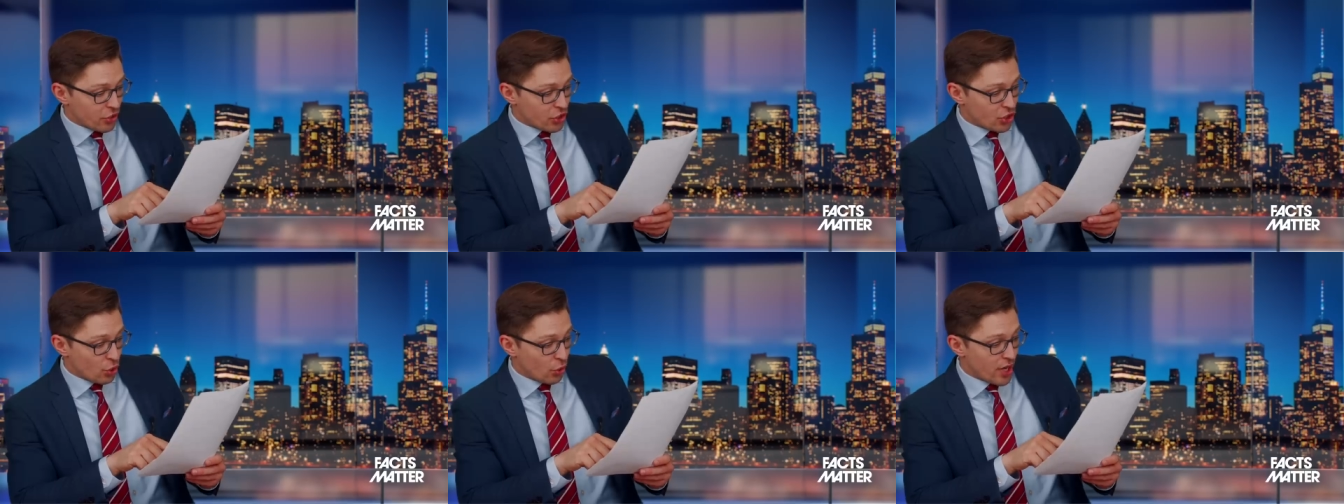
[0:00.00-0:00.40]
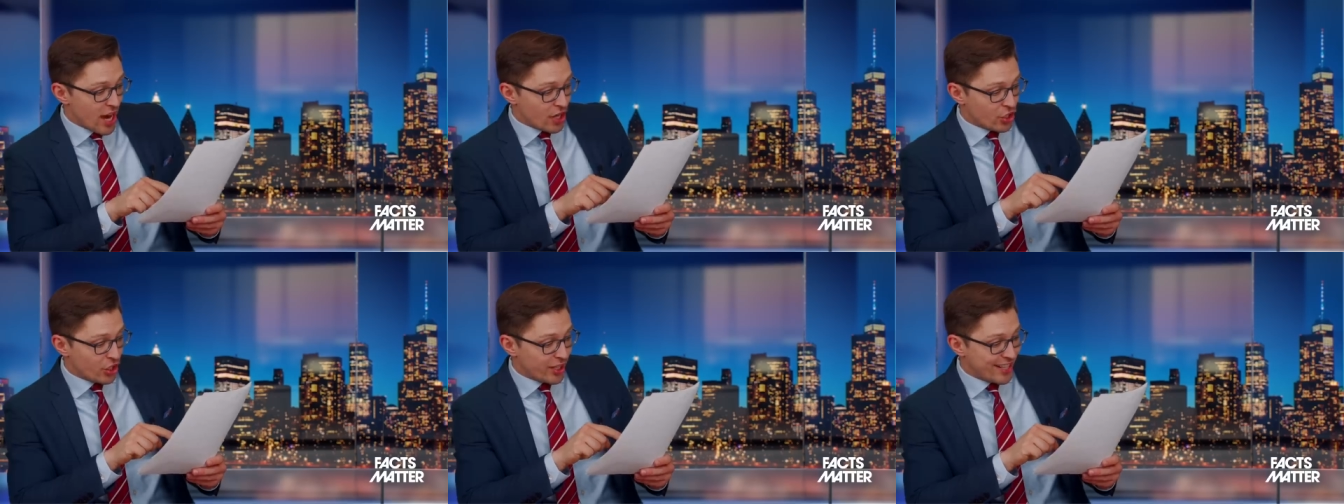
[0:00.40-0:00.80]
the story
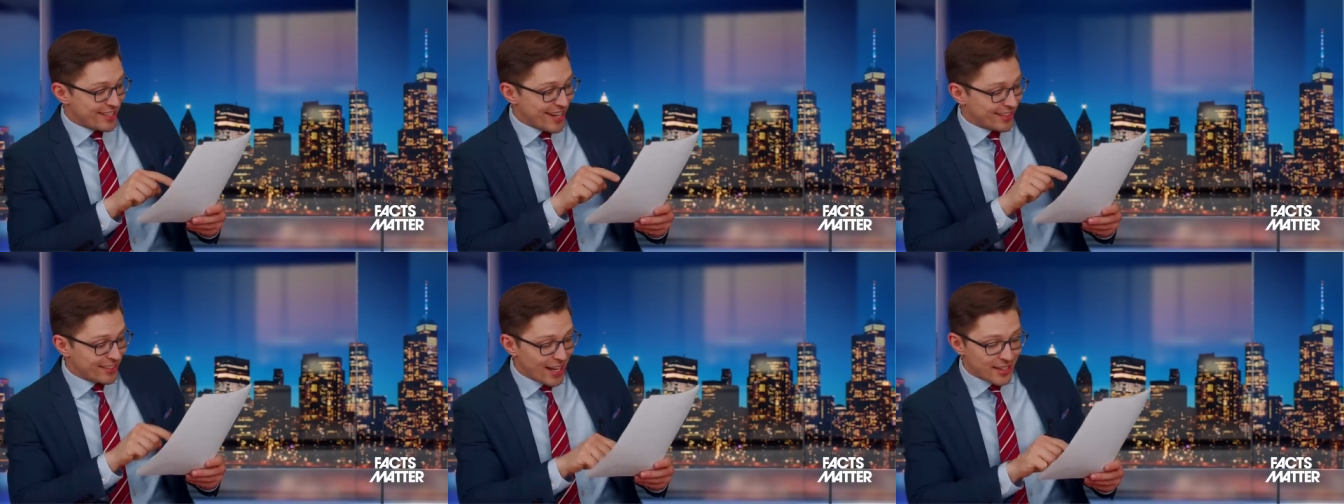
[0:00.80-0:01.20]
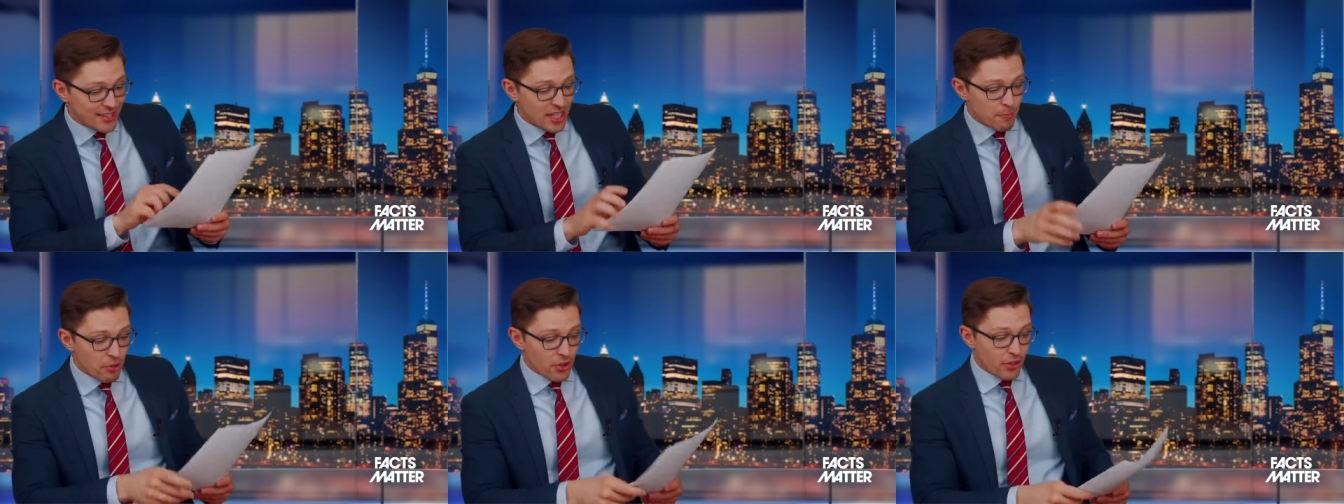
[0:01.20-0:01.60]
actually gets a lot
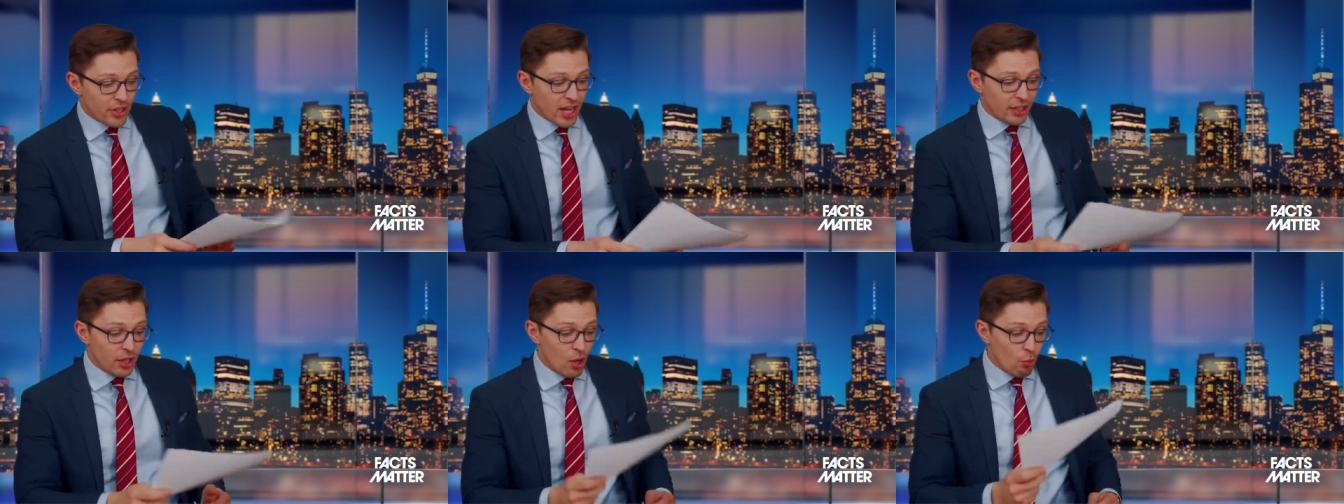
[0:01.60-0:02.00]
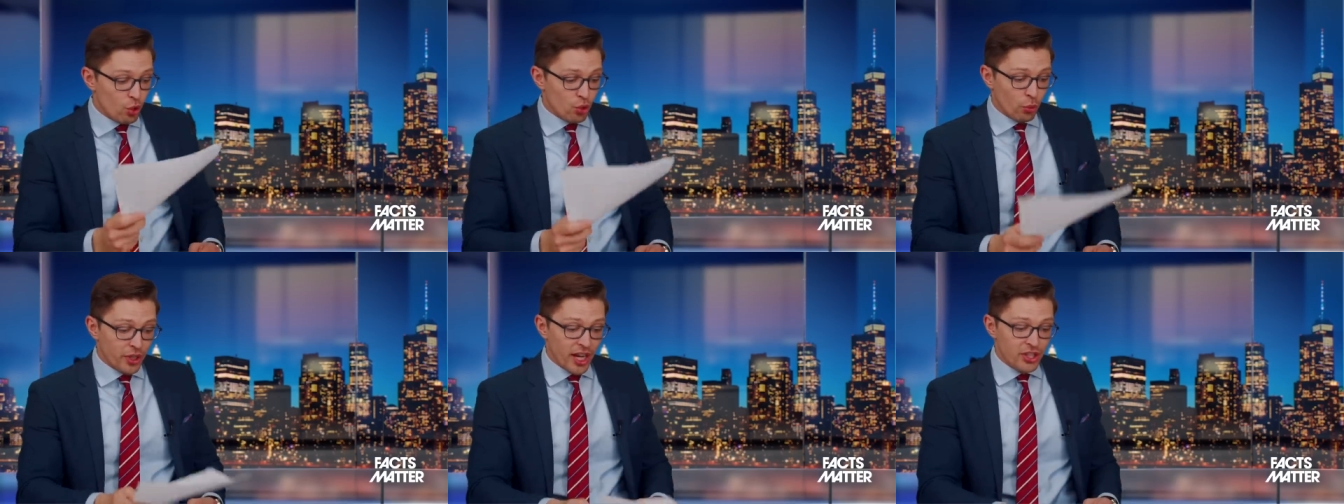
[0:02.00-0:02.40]
deeper than that,
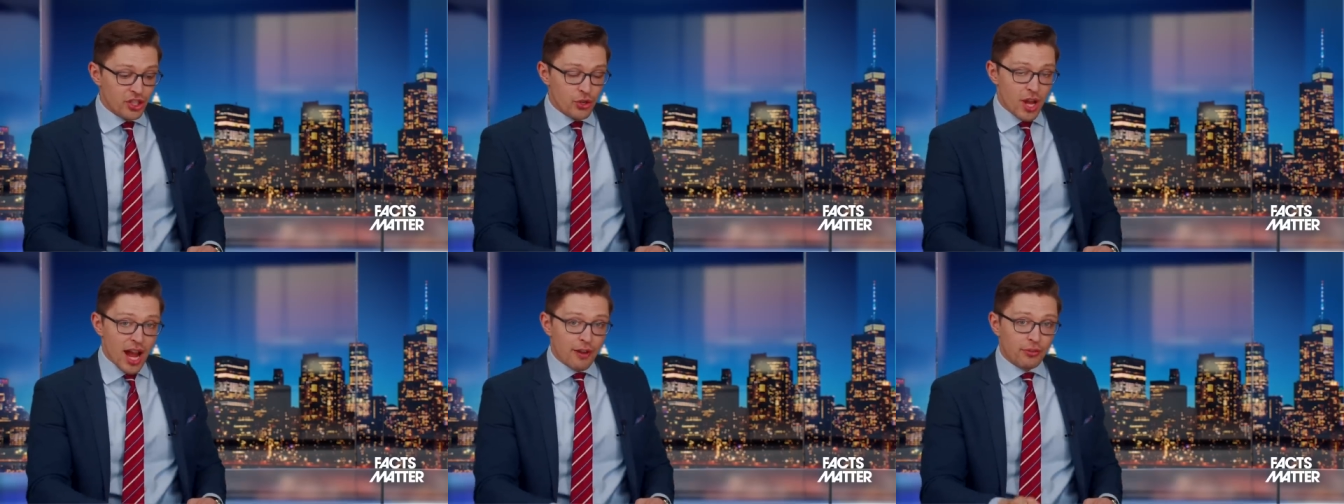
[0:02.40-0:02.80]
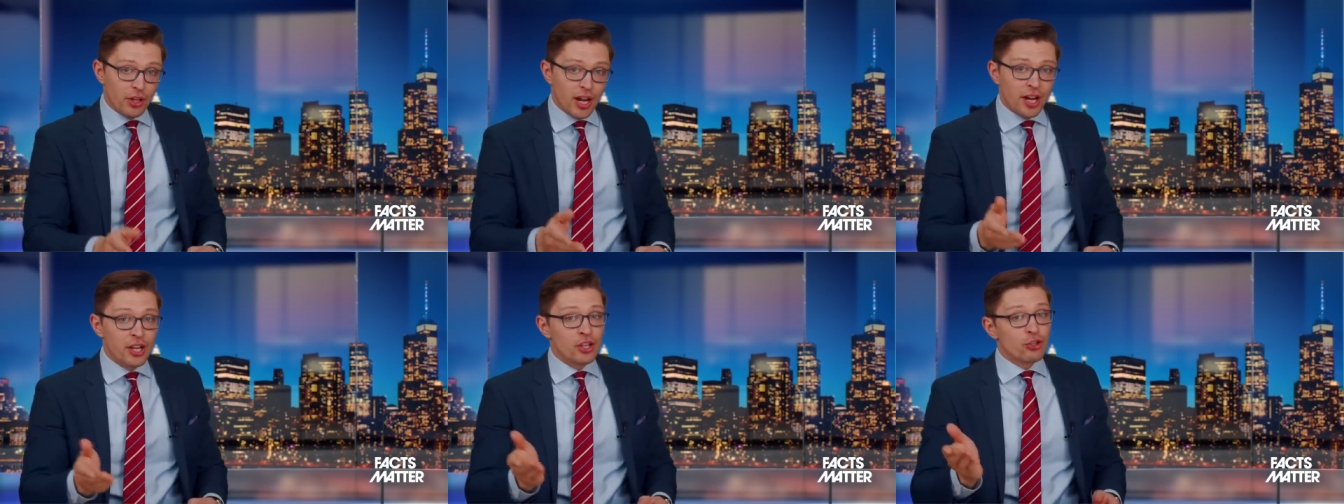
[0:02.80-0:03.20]
which we'll get to after
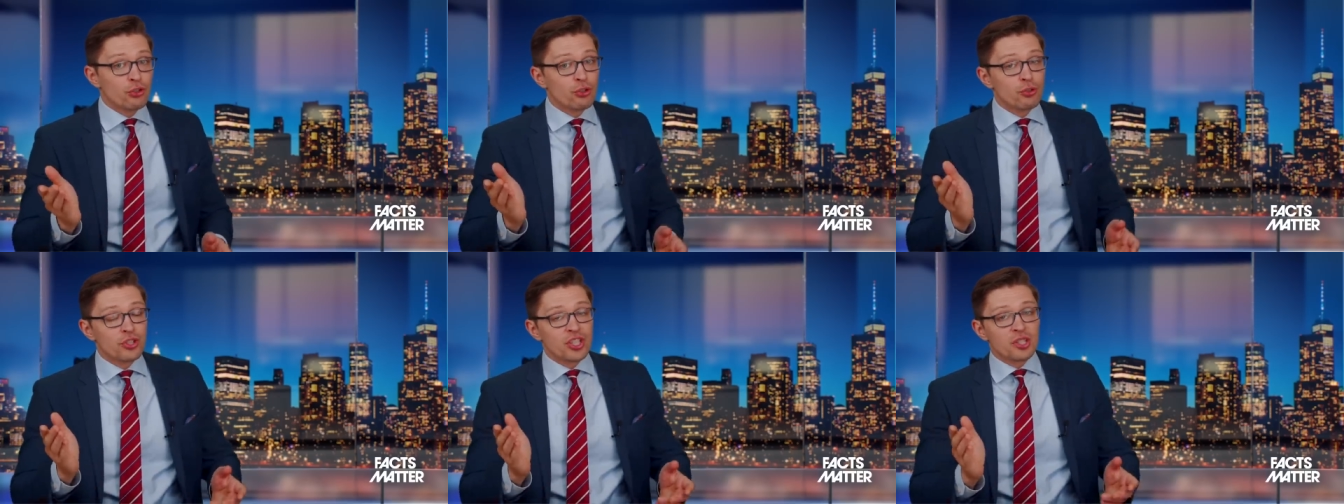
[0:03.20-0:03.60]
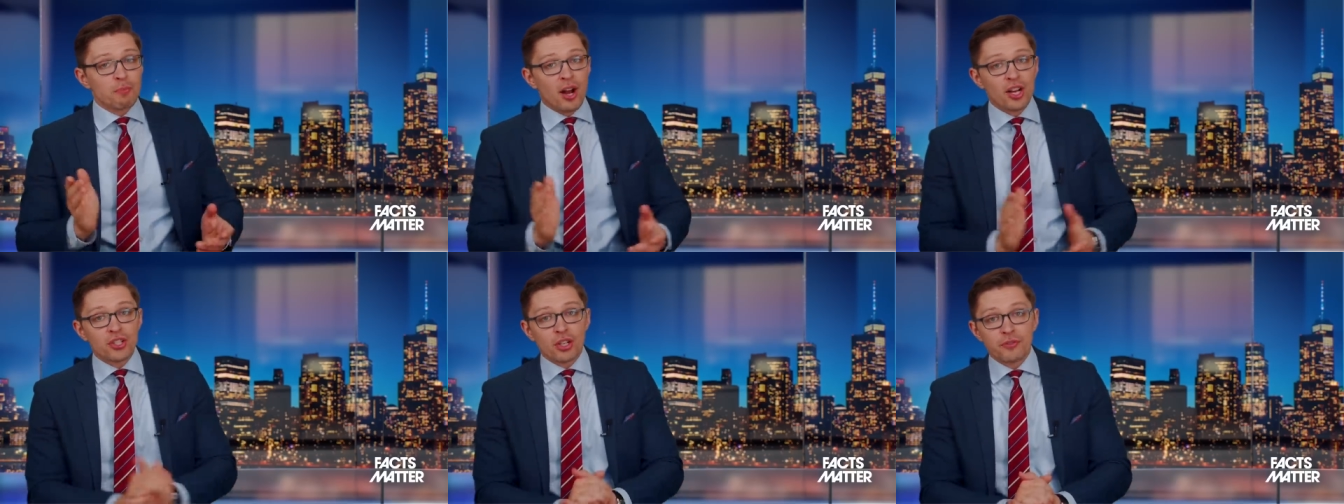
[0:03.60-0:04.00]
I introduce the
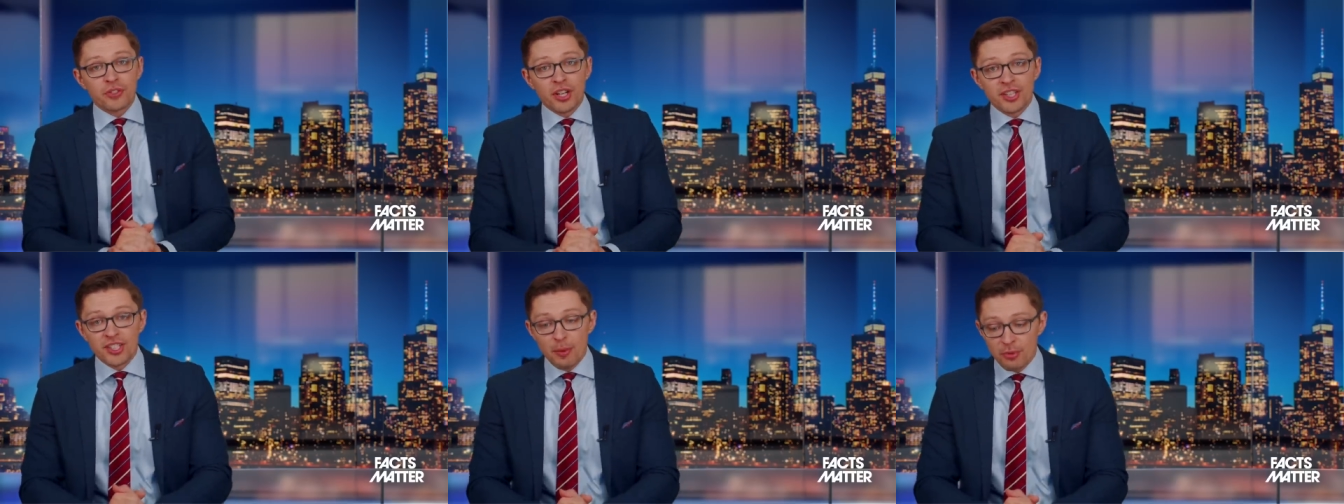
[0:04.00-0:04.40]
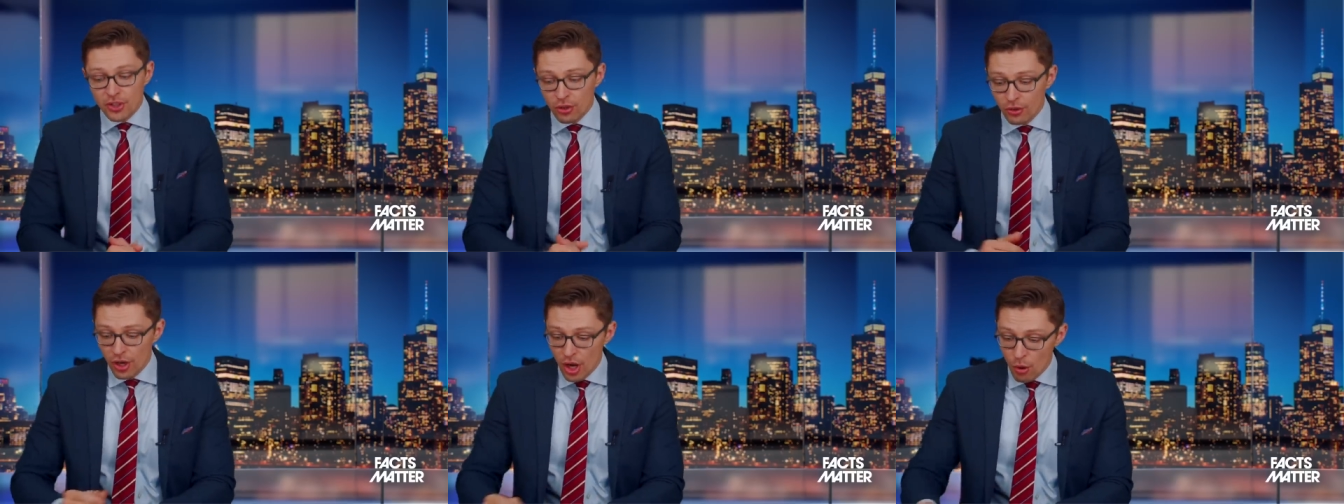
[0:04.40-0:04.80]
sponsor of today's
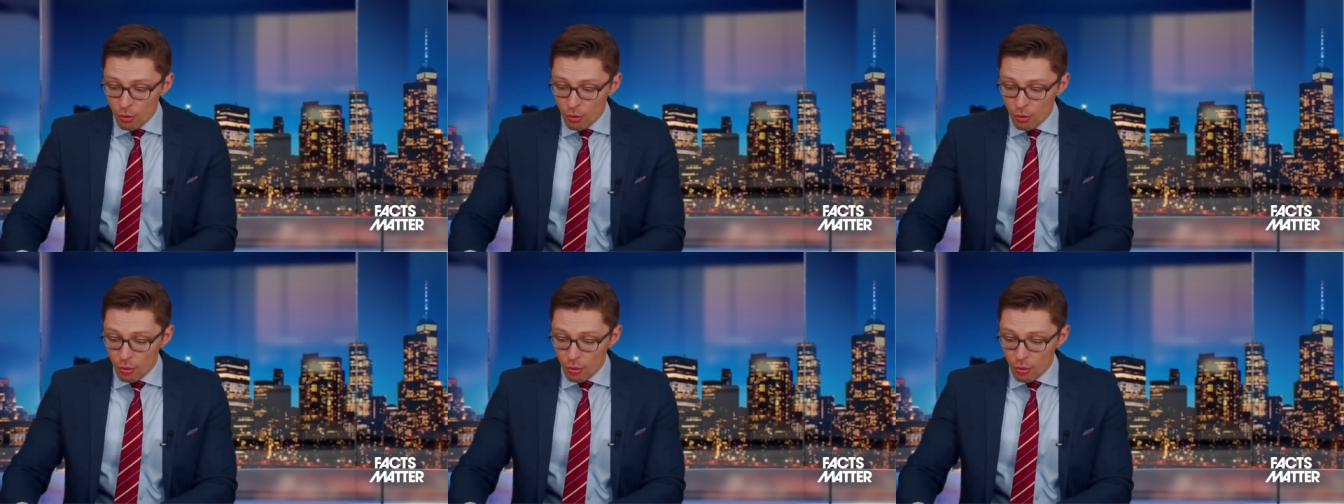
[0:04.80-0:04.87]
episode,